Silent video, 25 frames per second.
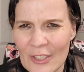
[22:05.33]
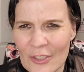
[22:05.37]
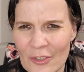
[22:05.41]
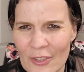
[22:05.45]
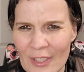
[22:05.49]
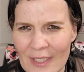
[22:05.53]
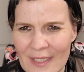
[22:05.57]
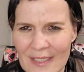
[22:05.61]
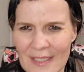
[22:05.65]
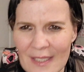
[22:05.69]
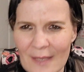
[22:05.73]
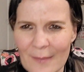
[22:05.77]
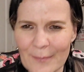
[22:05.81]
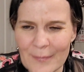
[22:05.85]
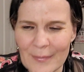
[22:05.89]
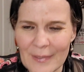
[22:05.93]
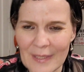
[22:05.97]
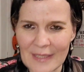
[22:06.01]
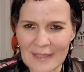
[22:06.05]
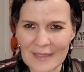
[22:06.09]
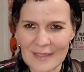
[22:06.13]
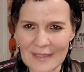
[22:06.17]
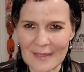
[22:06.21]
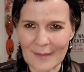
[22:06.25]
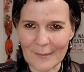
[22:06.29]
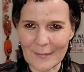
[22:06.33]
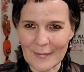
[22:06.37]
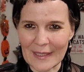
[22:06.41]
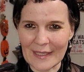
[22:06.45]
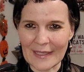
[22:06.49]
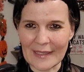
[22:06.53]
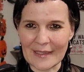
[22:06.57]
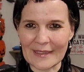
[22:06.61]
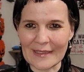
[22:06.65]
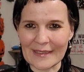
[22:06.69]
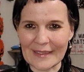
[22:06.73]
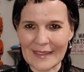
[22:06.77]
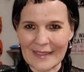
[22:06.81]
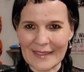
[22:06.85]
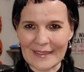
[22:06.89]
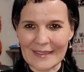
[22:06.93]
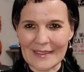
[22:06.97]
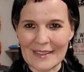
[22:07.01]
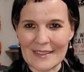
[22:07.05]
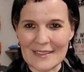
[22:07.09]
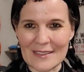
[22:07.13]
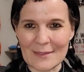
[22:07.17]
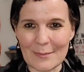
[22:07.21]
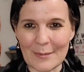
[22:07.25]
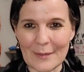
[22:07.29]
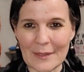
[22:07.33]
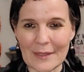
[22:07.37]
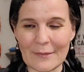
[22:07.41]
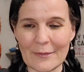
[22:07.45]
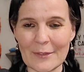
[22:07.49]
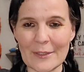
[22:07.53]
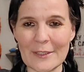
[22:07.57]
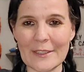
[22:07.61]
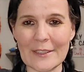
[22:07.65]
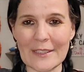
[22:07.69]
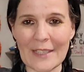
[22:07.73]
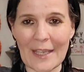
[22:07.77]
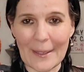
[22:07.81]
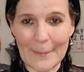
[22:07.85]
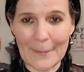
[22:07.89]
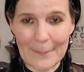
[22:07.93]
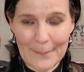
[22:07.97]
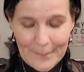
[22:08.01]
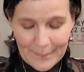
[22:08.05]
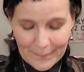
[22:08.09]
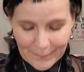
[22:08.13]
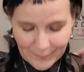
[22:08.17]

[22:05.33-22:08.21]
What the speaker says: dress up in something like this, believe it or not.